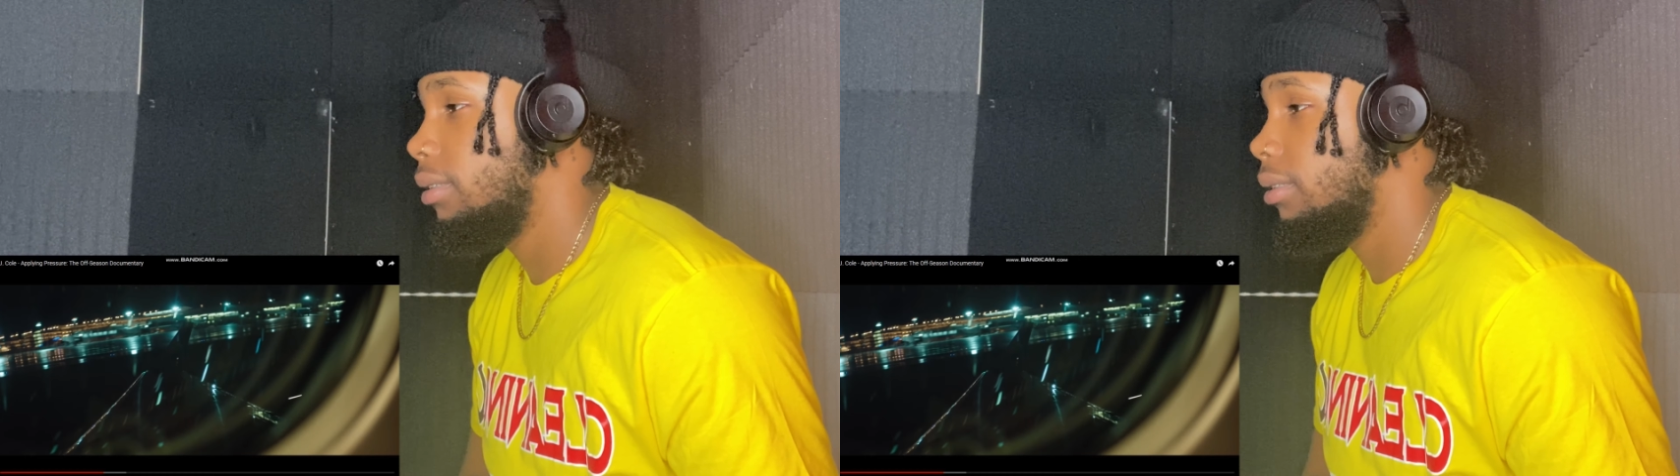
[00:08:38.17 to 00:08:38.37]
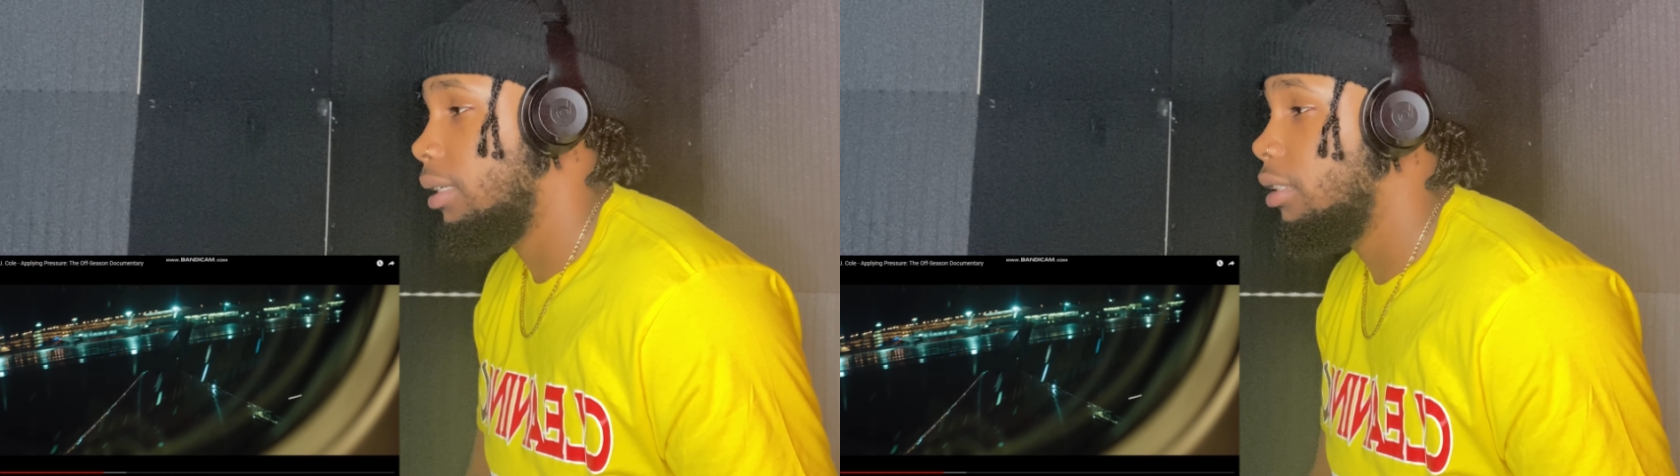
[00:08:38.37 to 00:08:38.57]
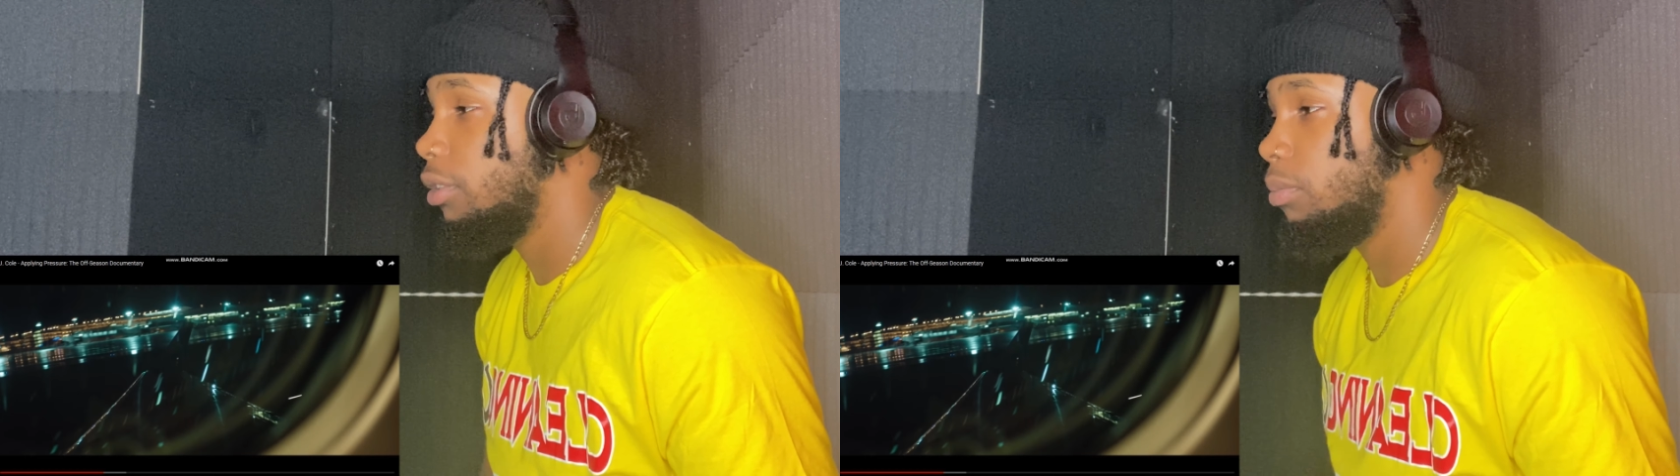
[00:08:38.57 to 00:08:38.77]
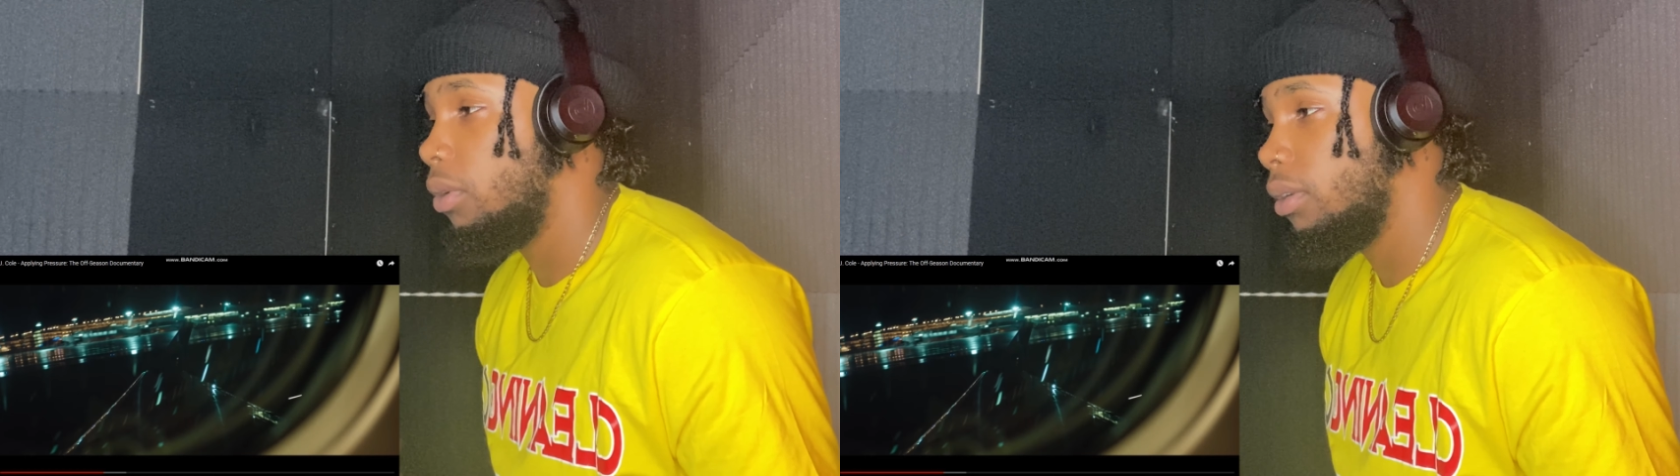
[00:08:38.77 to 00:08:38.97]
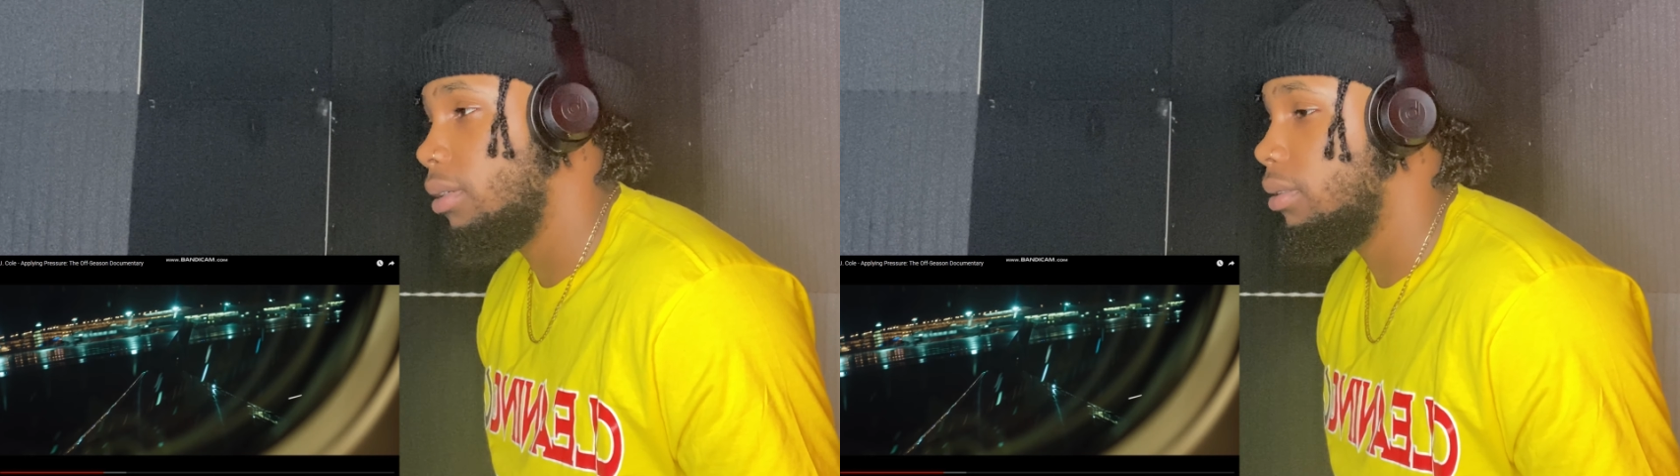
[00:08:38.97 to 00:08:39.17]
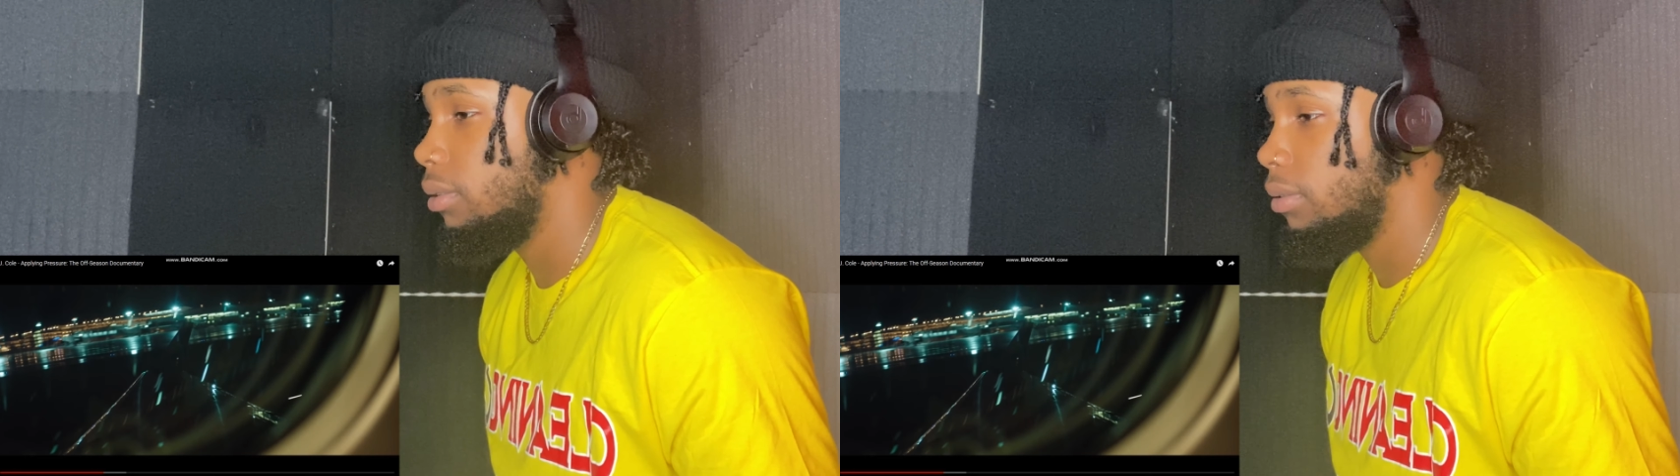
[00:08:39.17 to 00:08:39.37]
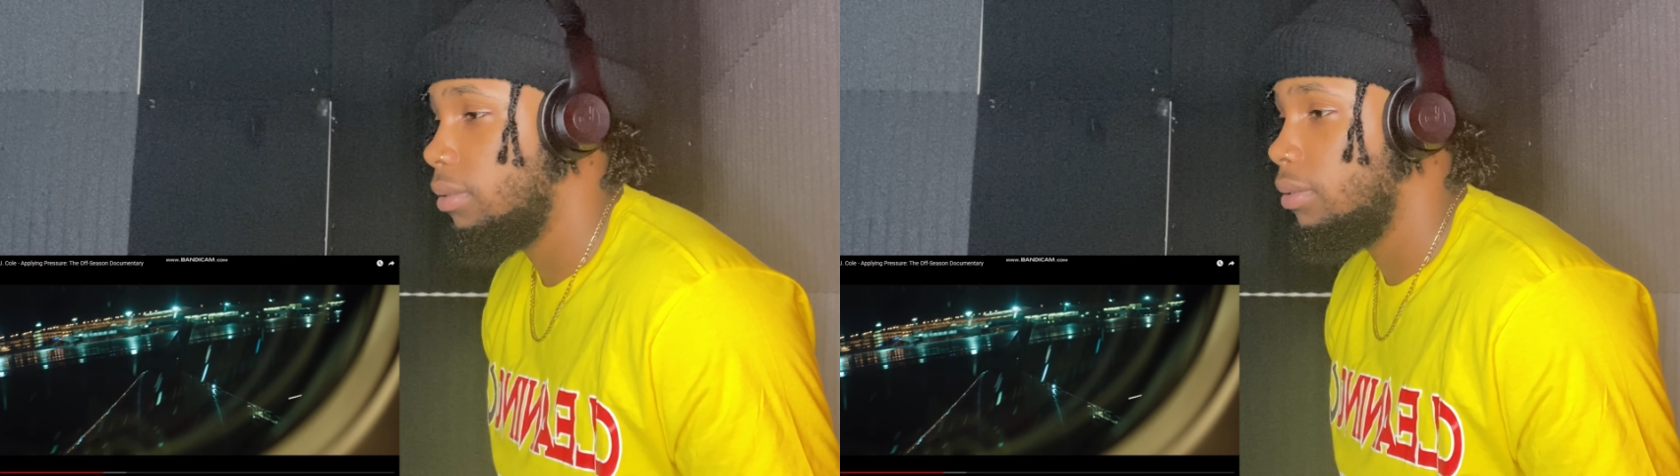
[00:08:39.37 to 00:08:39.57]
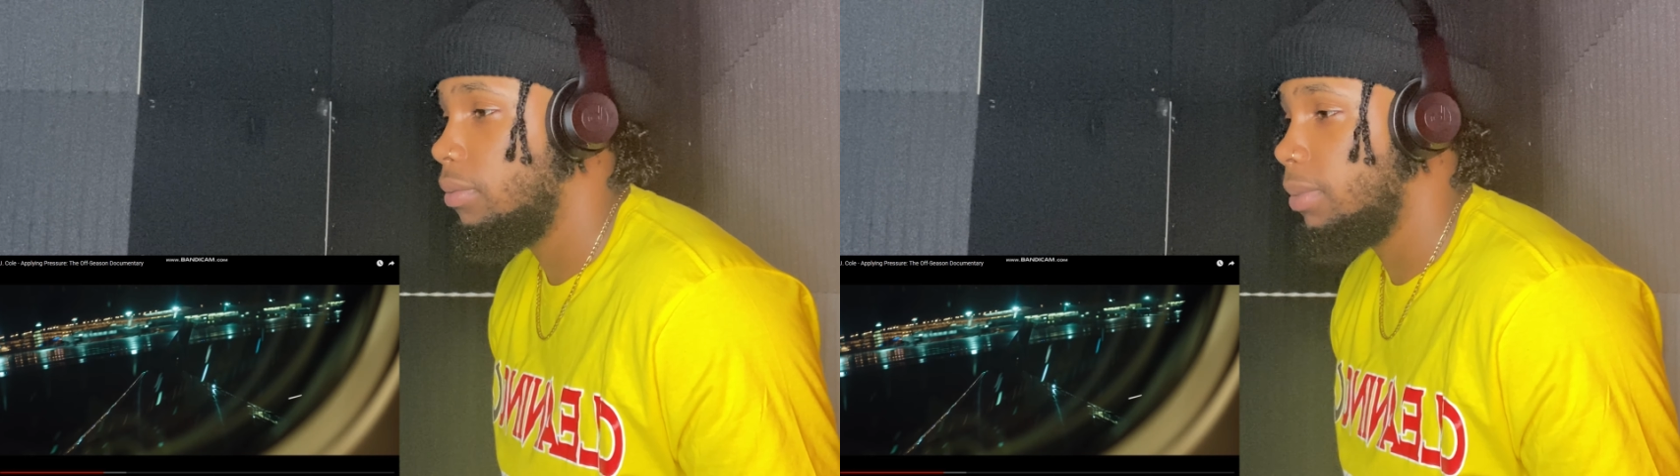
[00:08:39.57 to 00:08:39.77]
That's smarter. You
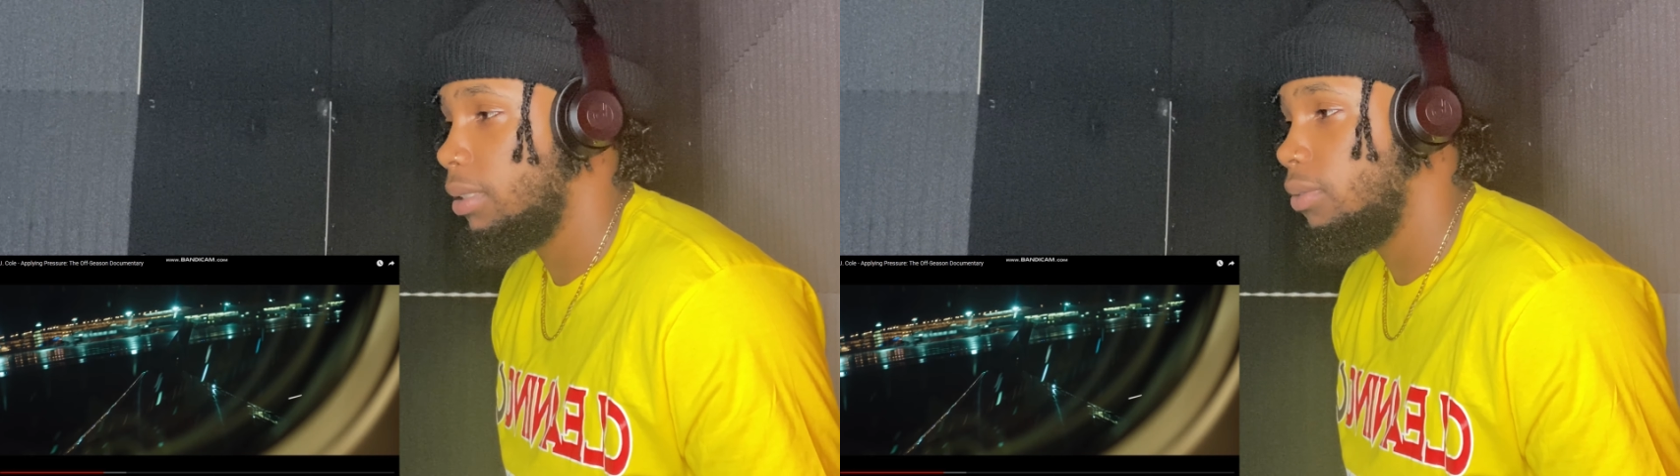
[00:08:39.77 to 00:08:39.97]
know I'm saying